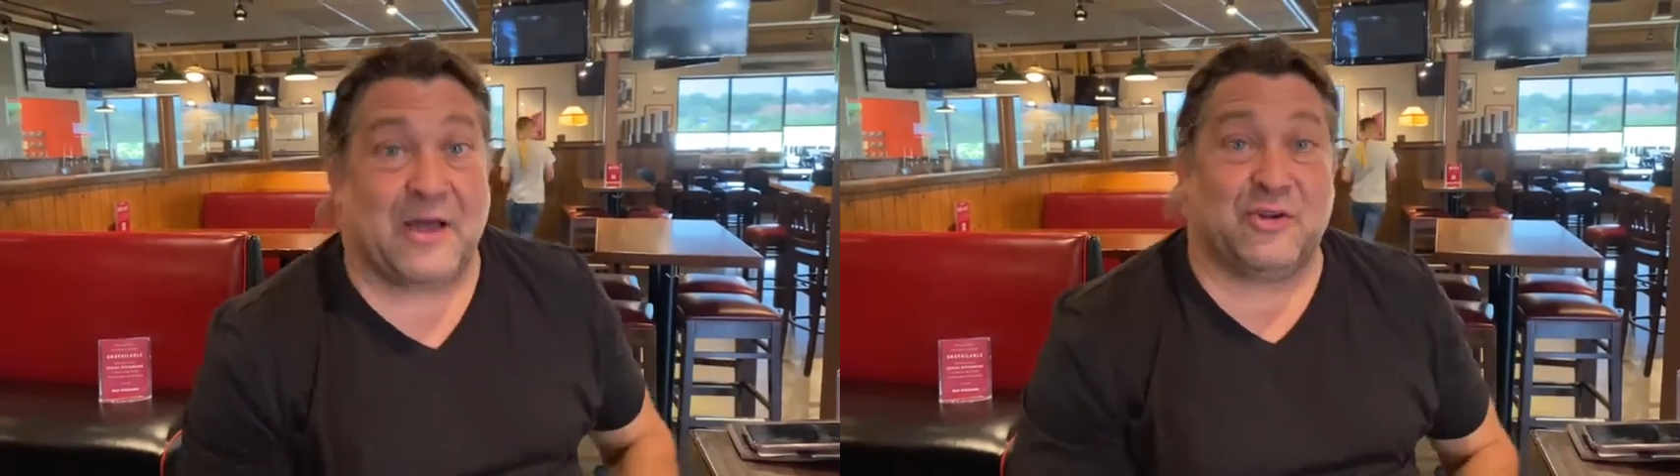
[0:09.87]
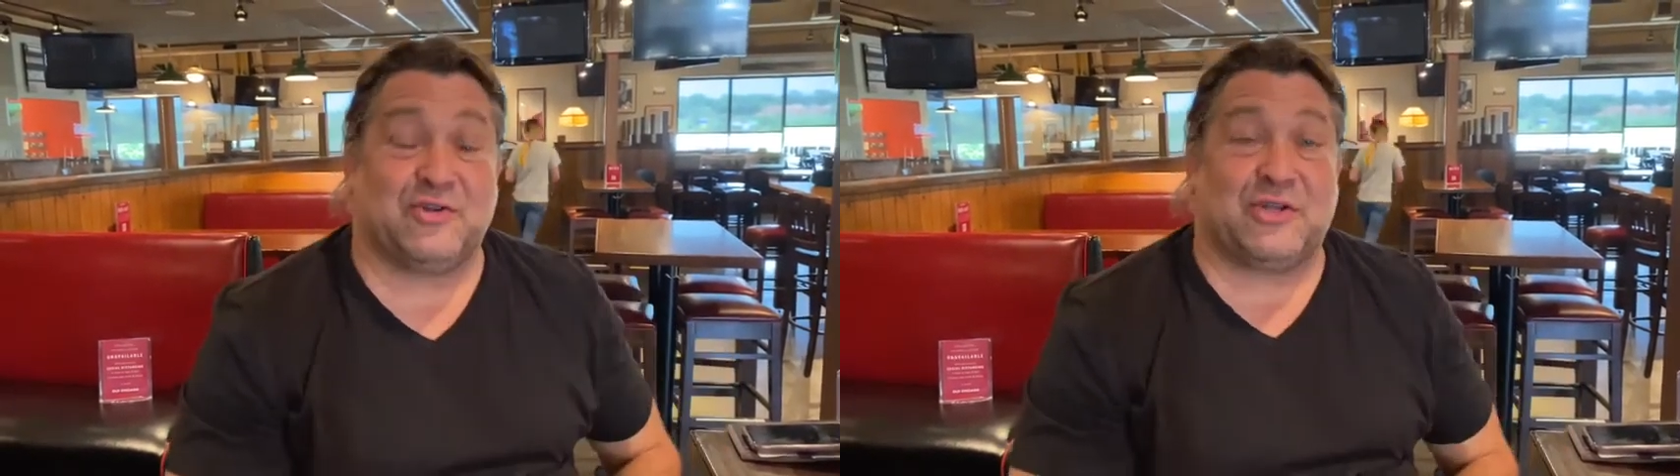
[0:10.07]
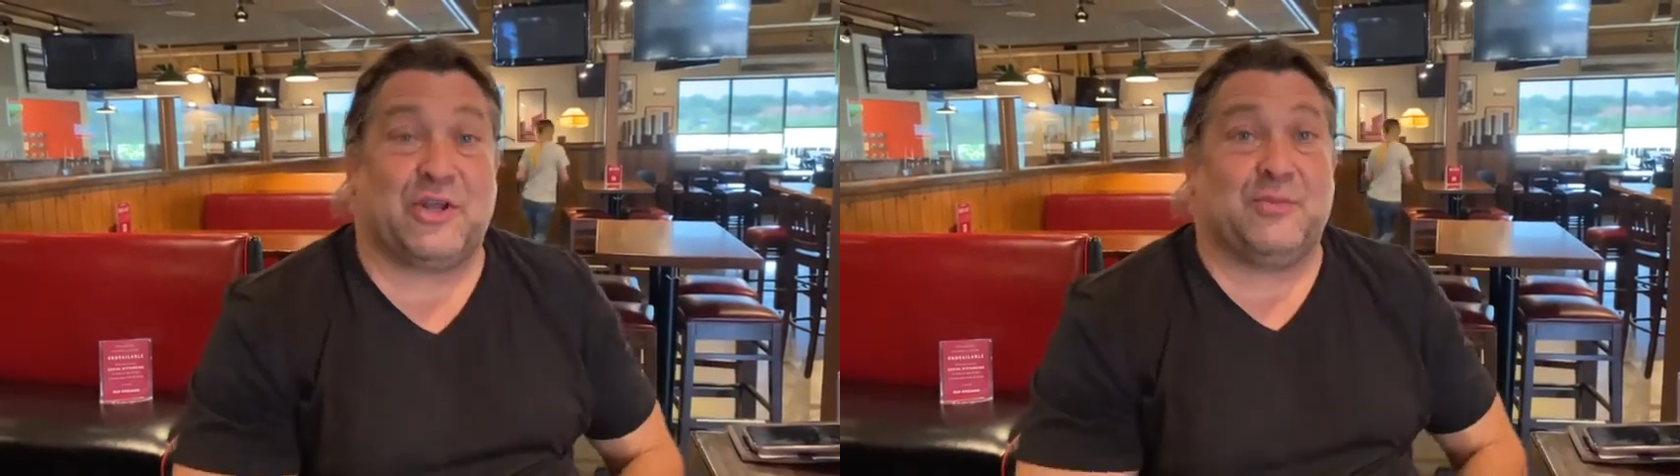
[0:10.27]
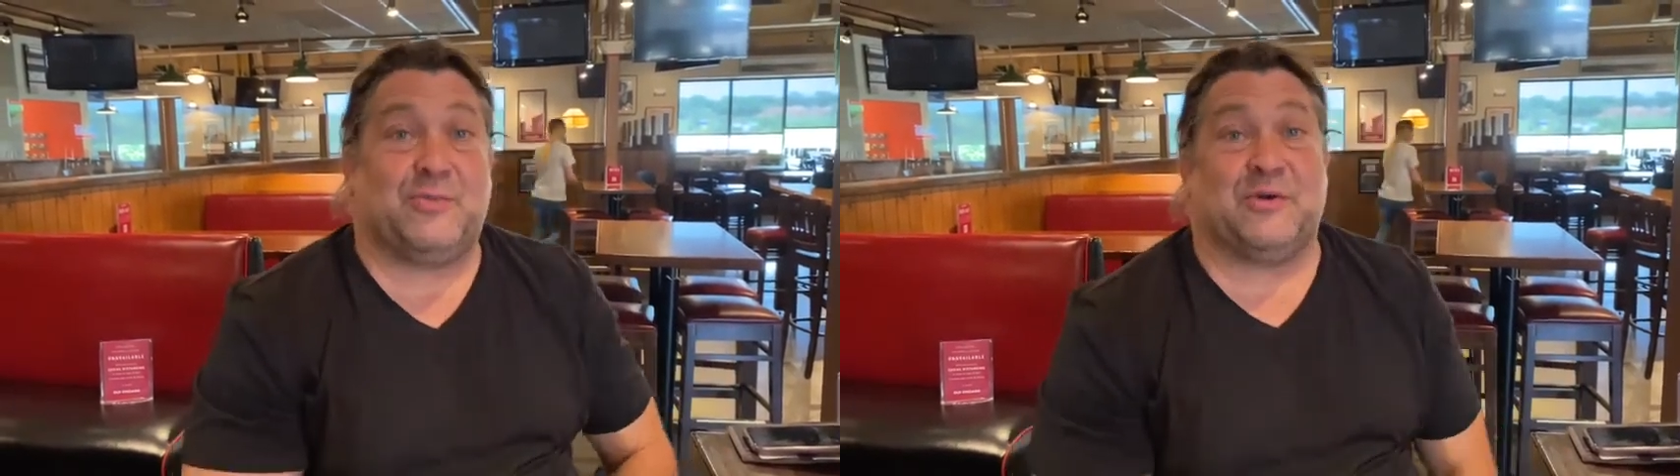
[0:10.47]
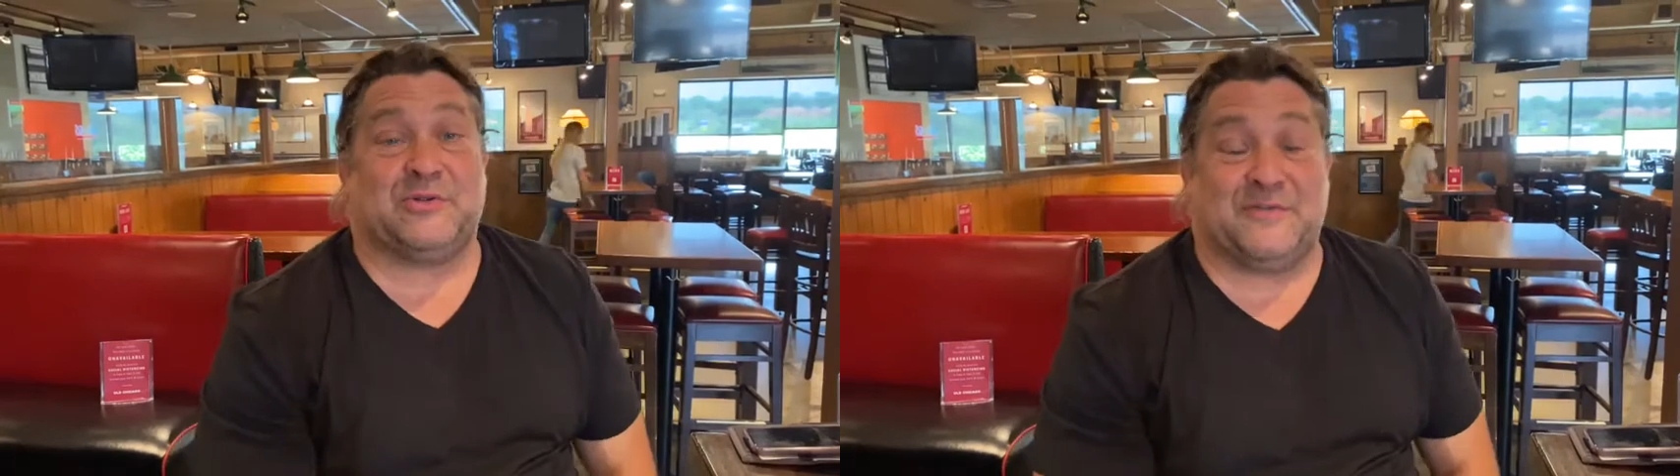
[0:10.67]
Usually you
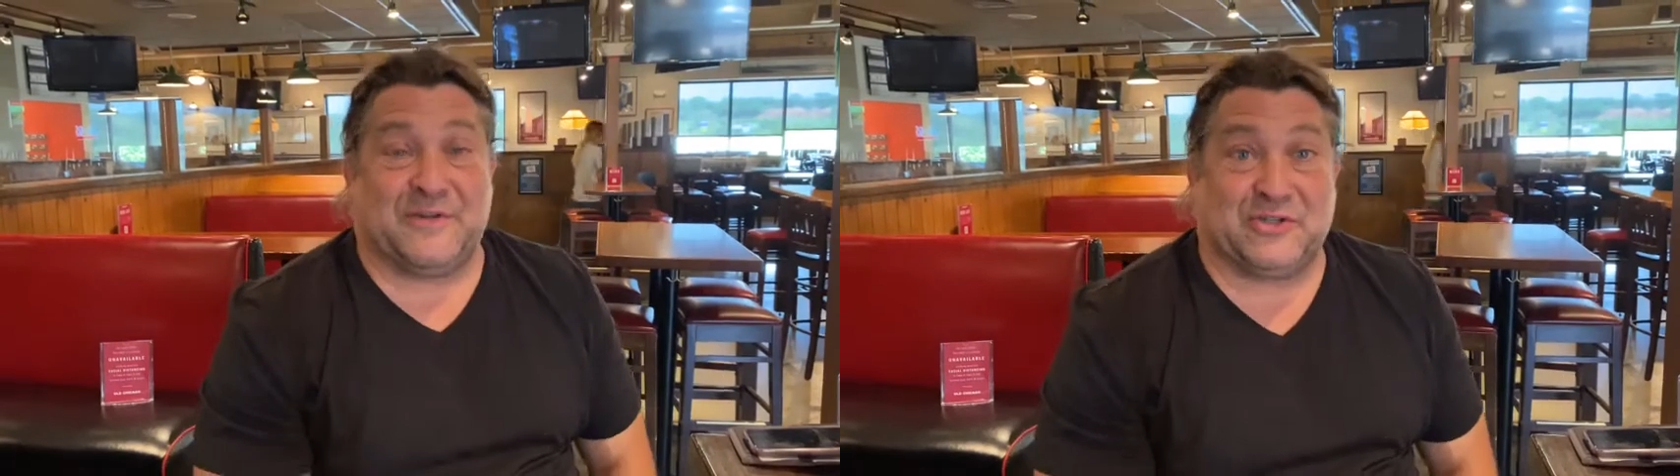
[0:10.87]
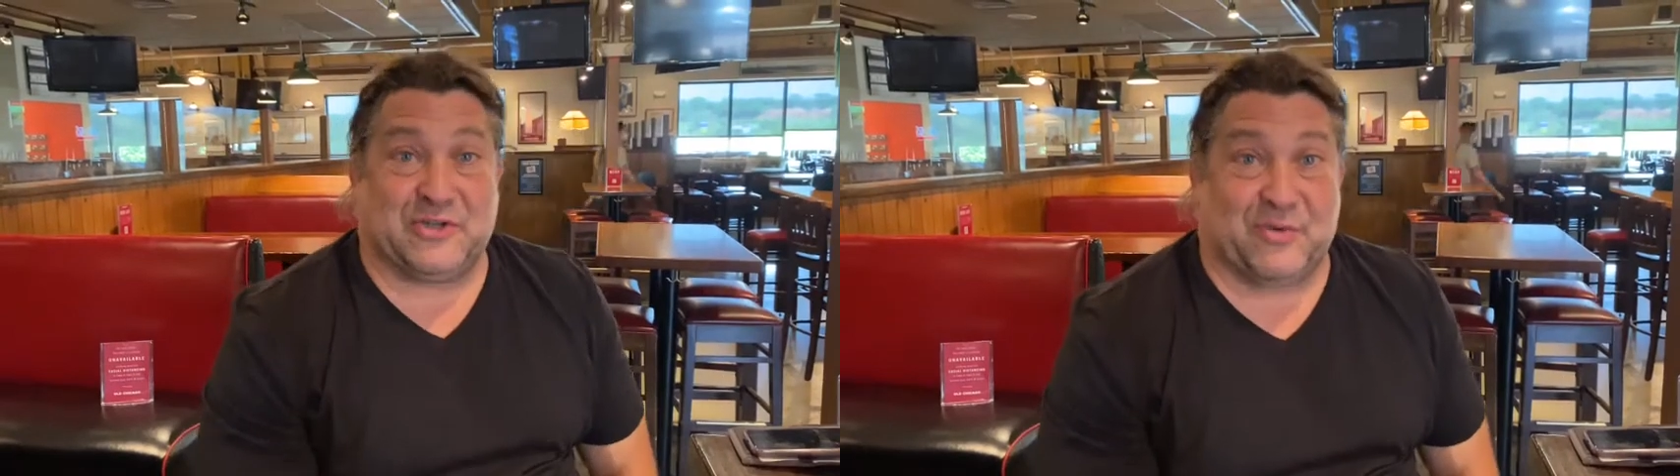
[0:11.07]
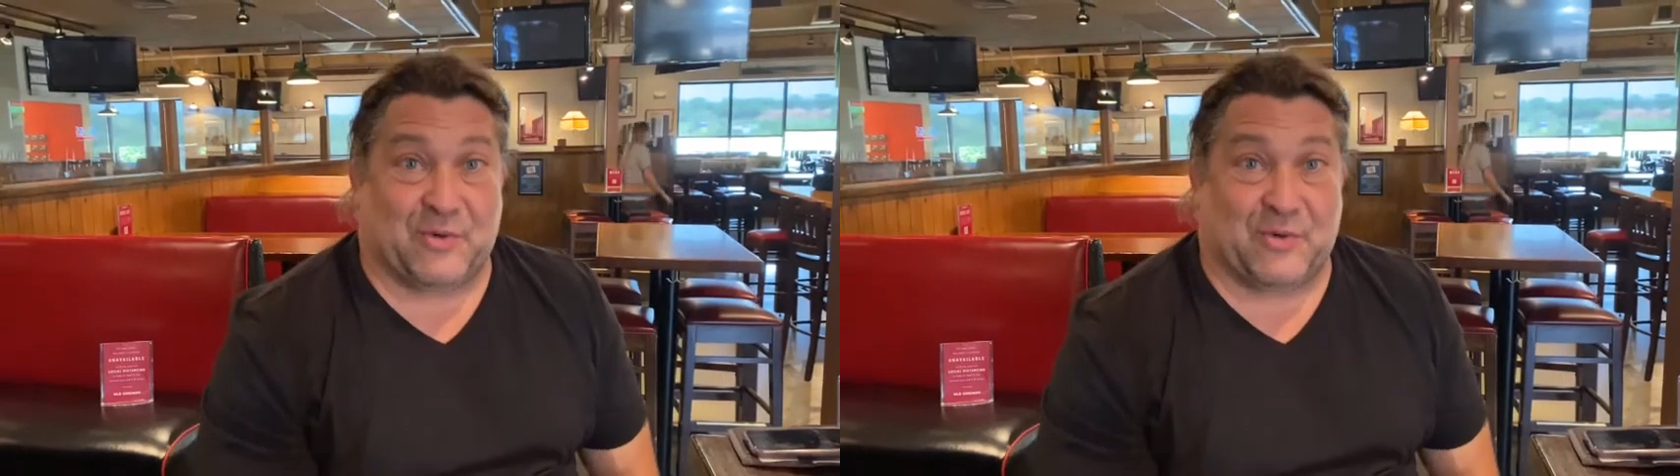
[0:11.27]
put DaVinci